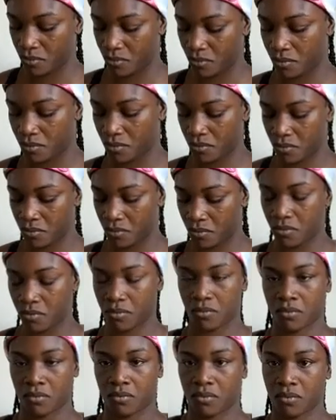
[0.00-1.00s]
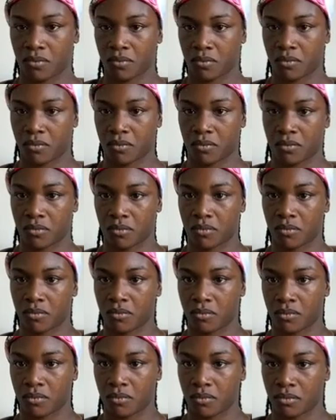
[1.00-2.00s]

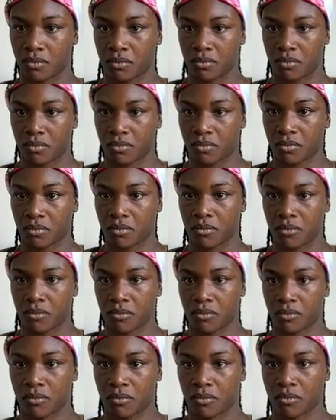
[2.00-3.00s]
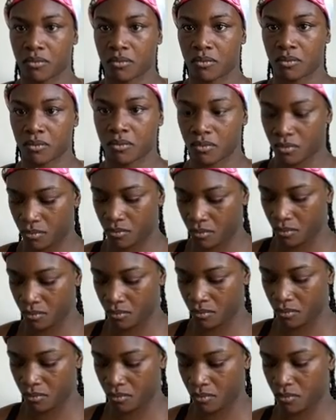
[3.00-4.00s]

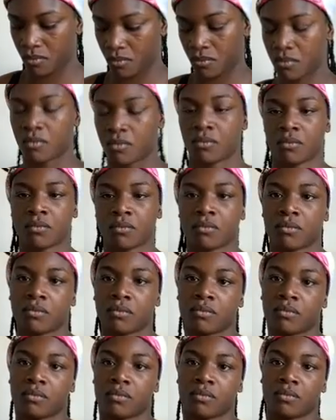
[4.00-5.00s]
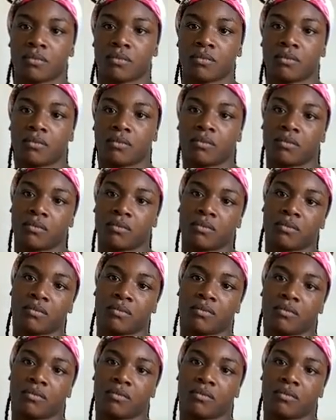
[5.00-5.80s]
The person shown says nothing.